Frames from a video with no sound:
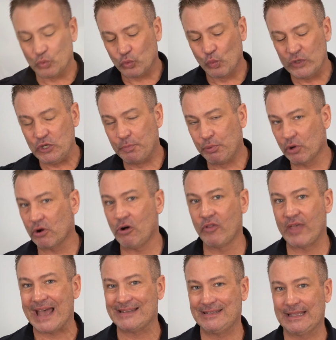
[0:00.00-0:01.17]
when you put all
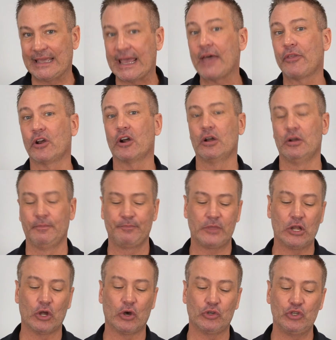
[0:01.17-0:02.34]
that together,
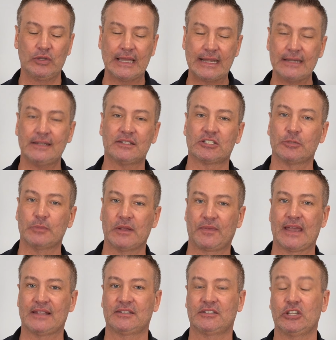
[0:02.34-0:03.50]
you get an instrument
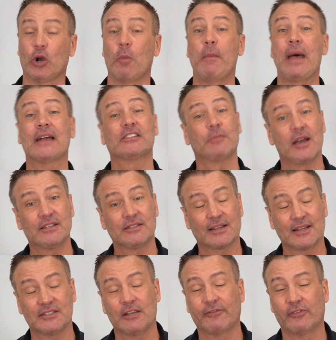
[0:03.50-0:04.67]
that's, maximized, like
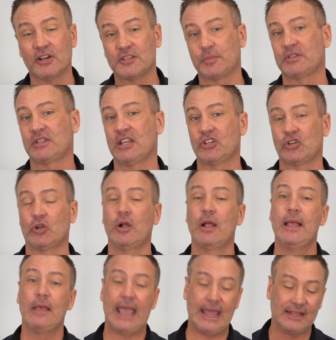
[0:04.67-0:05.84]
I say, for its potential,
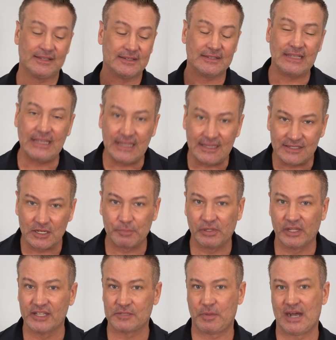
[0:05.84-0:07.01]
and it's as easy to
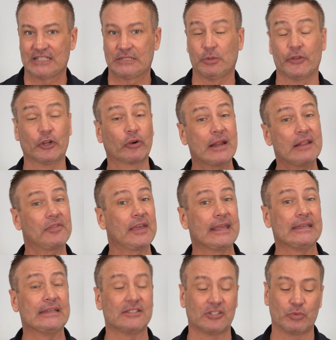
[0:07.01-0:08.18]
play as possible. And the great thing
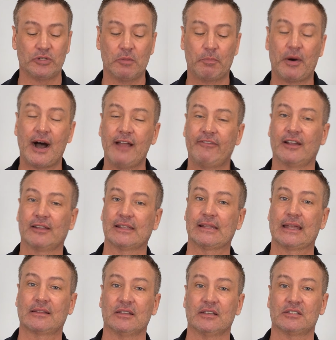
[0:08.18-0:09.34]
is when you buy a violin
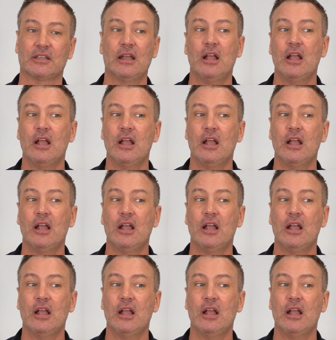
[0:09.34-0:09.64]
like this,